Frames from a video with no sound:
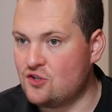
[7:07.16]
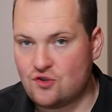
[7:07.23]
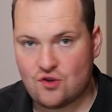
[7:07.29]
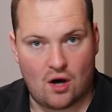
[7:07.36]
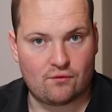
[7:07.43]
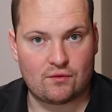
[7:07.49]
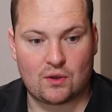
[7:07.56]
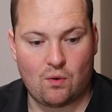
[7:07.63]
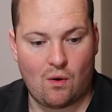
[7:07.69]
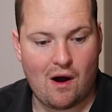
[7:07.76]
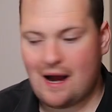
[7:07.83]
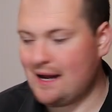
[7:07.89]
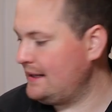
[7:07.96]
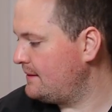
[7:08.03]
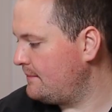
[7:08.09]
not
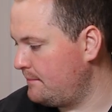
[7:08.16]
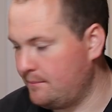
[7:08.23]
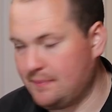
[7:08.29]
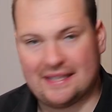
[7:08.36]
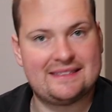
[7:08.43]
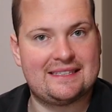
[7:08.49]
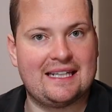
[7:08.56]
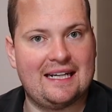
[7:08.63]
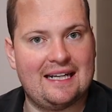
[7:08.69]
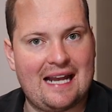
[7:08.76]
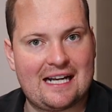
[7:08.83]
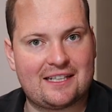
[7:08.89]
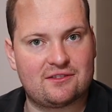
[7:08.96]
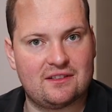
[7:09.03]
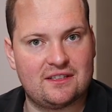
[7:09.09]
required. It's gonna
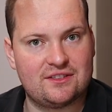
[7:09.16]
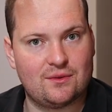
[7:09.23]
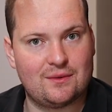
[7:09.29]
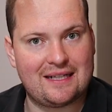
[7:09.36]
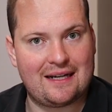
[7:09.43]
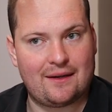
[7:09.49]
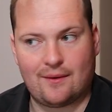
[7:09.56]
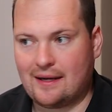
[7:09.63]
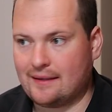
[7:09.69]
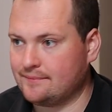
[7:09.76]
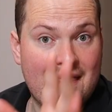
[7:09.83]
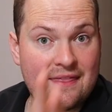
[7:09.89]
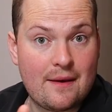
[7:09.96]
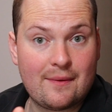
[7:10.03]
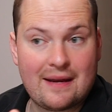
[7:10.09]
naturally do it anyway.
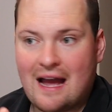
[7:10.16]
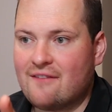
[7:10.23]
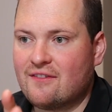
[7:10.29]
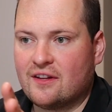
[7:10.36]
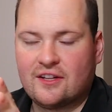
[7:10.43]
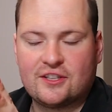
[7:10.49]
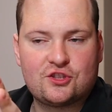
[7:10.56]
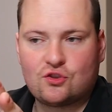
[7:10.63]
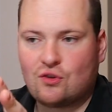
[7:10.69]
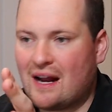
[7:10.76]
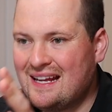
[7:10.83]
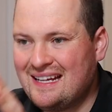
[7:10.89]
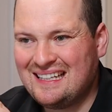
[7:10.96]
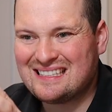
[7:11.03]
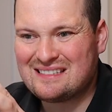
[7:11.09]
And there we have it. The
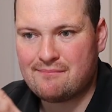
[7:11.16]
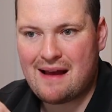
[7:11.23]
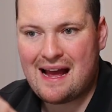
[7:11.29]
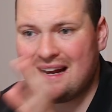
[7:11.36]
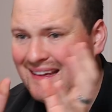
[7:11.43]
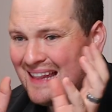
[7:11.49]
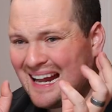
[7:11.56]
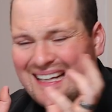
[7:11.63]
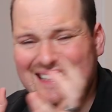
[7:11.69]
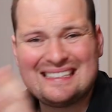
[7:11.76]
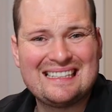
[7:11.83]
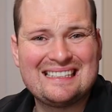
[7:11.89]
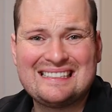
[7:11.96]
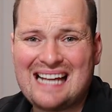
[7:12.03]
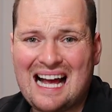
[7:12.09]
tray is made. That
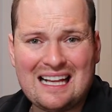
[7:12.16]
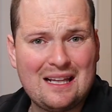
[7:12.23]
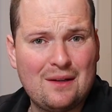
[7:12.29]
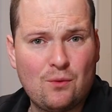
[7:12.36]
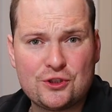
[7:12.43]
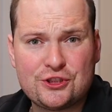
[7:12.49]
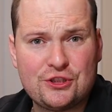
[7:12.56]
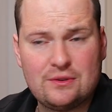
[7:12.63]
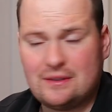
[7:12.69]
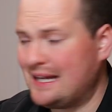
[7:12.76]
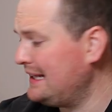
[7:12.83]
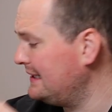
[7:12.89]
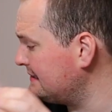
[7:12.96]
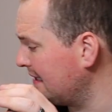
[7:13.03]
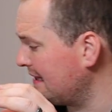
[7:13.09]
is exactly what you
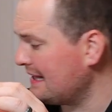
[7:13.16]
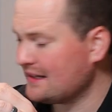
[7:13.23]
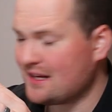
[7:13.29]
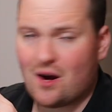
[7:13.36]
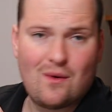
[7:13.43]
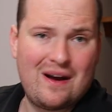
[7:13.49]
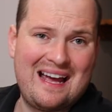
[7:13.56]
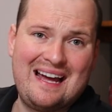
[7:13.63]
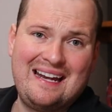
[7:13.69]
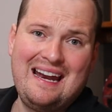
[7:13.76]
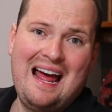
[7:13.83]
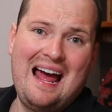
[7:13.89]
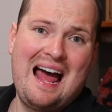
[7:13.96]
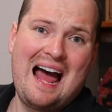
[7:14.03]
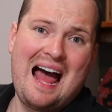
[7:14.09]
need to then go ahead
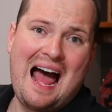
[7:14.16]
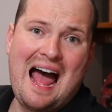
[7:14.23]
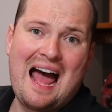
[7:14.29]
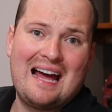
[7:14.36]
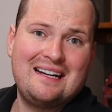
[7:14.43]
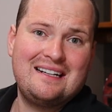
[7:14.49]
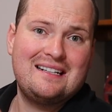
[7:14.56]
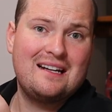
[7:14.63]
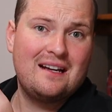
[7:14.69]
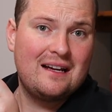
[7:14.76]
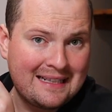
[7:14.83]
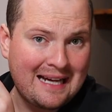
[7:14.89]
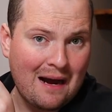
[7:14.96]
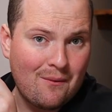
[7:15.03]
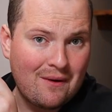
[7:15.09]
and
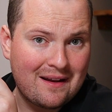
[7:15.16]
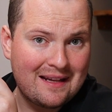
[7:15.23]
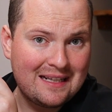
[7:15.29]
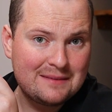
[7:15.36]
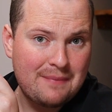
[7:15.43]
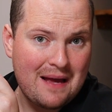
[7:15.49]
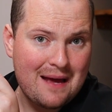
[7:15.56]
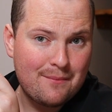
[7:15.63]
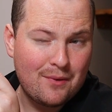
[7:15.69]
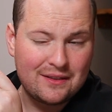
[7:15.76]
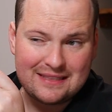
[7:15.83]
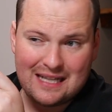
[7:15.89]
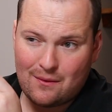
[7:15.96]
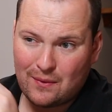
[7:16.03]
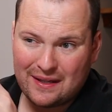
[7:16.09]
cut one of these bad
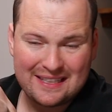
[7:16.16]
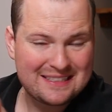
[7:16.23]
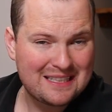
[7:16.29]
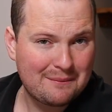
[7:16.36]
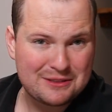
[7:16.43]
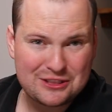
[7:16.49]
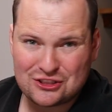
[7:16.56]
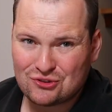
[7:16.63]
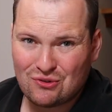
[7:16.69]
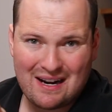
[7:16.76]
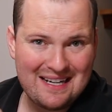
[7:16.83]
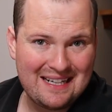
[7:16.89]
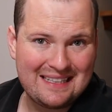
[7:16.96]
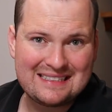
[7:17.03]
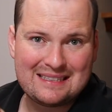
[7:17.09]
boys out. We can jump
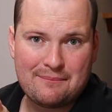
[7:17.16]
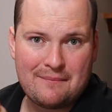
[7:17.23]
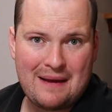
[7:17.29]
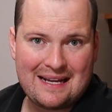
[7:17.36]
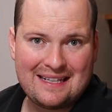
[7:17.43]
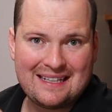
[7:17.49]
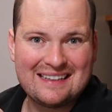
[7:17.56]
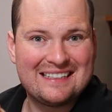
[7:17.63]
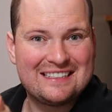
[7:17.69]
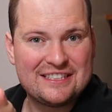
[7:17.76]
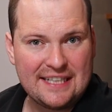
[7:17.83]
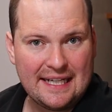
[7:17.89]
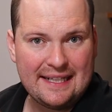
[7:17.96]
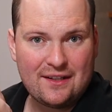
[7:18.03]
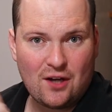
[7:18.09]
straight into making the
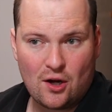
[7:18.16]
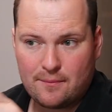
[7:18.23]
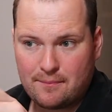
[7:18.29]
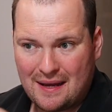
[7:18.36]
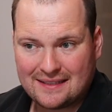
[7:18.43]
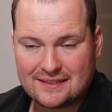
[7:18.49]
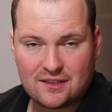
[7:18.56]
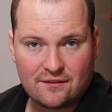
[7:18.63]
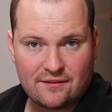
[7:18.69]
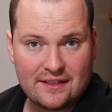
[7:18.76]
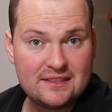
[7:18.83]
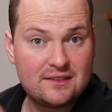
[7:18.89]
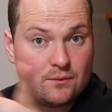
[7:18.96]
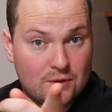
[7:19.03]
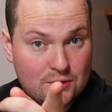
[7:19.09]
G-code based off
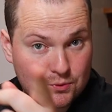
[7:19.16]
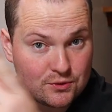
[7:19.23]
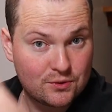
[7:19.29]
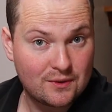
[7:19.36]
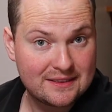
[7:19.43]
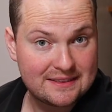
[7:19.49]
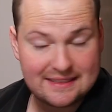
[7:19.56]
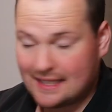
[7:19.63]
this, which we'll do in a